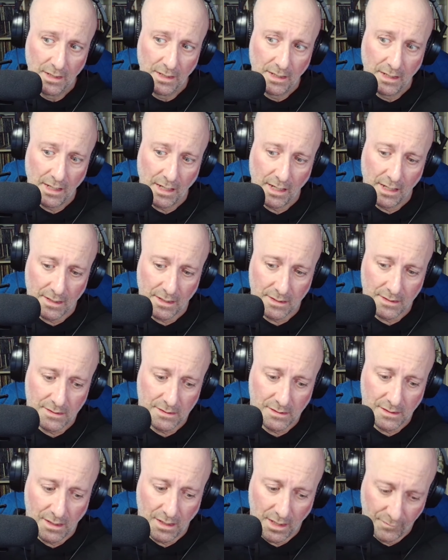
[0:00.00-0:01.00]

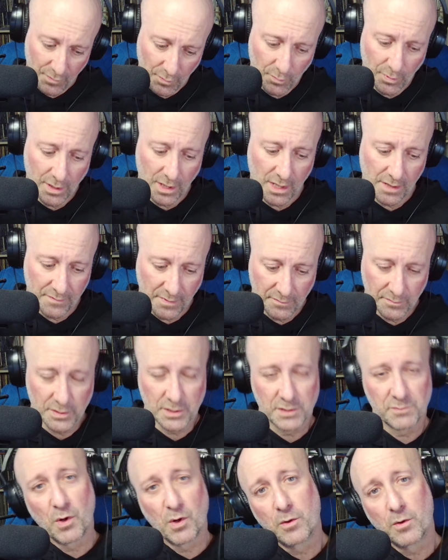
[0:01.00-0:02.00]
And everyone I have ever
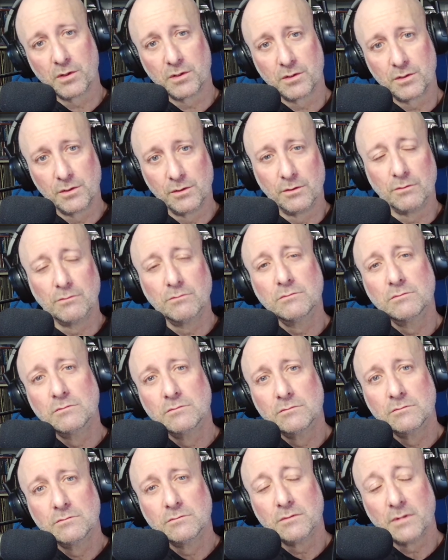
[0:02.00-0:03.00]
spoken to
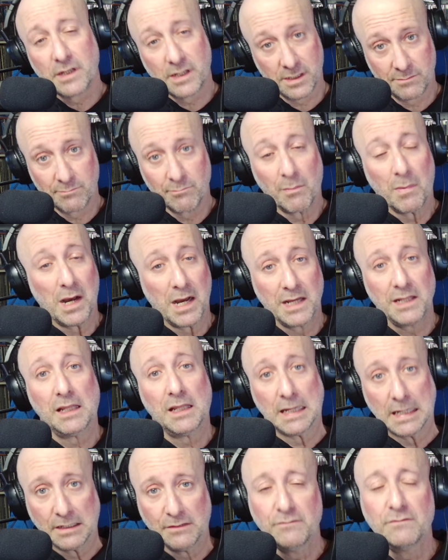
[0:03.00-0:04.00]
in my
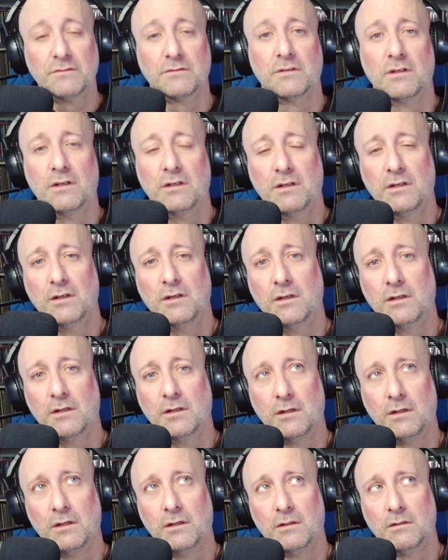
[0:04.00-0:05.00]
life
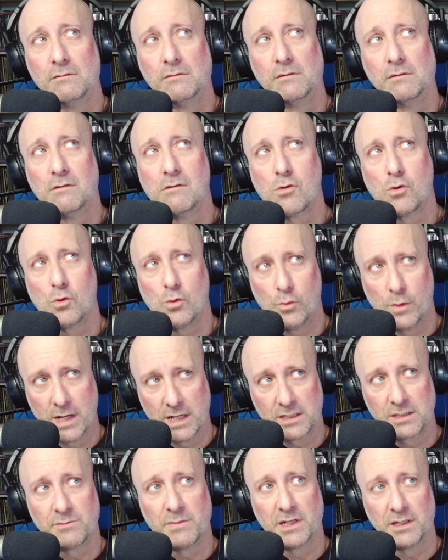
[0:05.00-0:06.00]
who
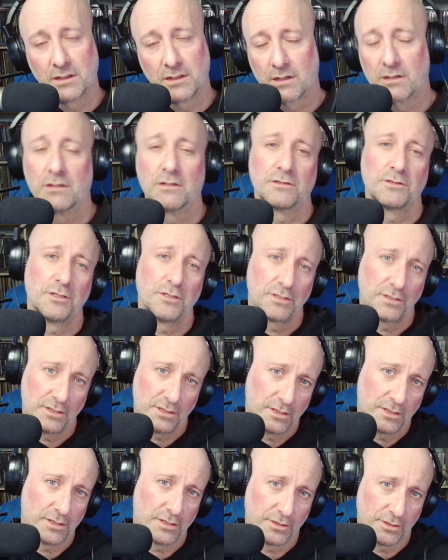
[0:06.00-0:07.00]
has made the conscious
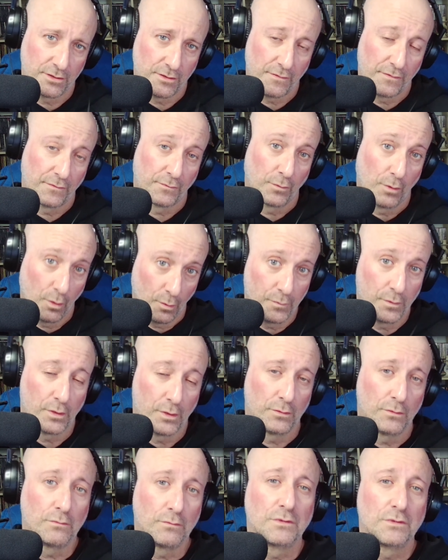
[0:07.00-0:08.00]
decision to throw
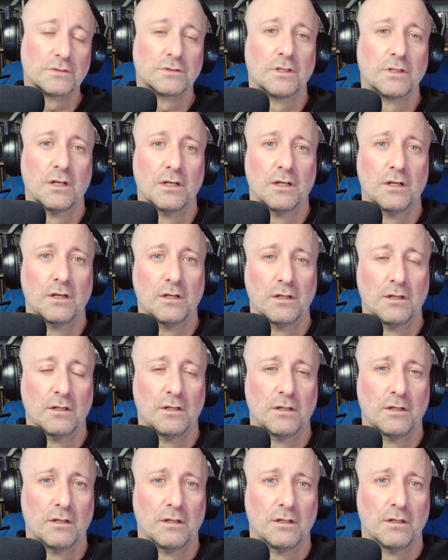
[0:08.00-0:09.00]
those
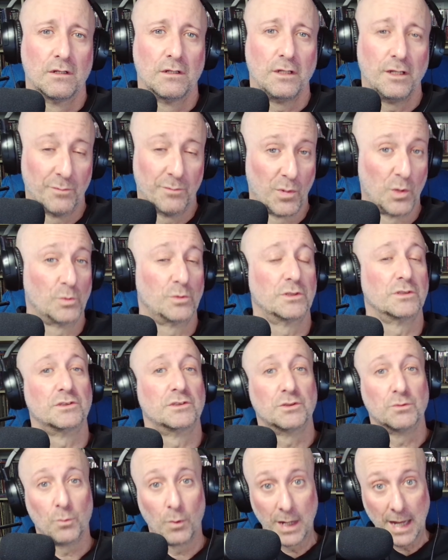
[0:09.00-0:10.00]
emotions
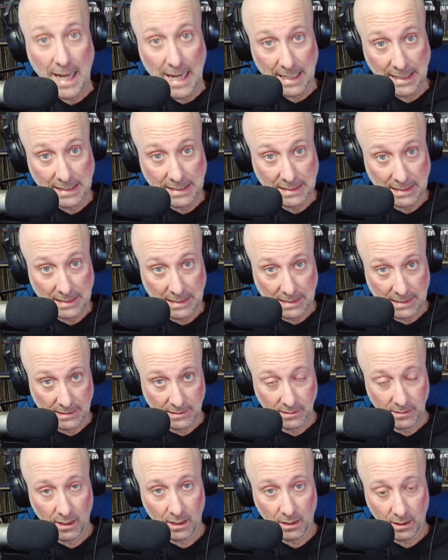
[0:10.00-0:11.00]
away
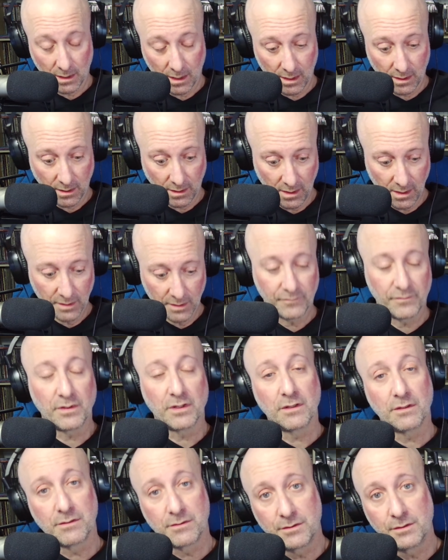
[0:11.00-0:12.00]
and, and give
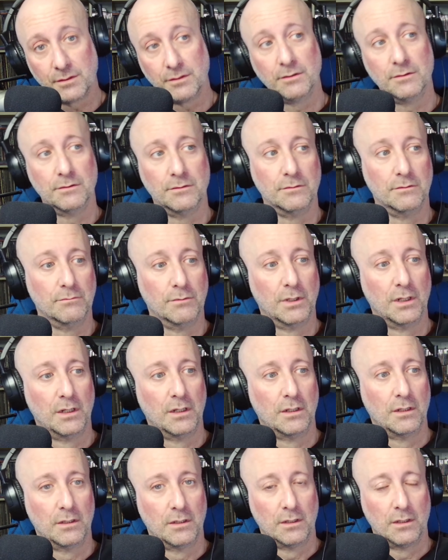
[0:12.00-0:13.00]
in to
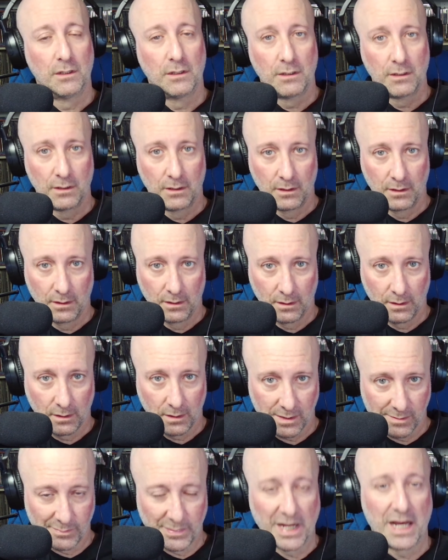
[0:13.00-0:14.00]

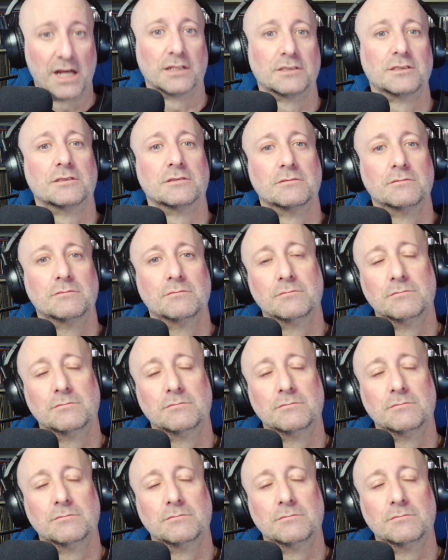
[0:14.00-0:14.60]
compassion,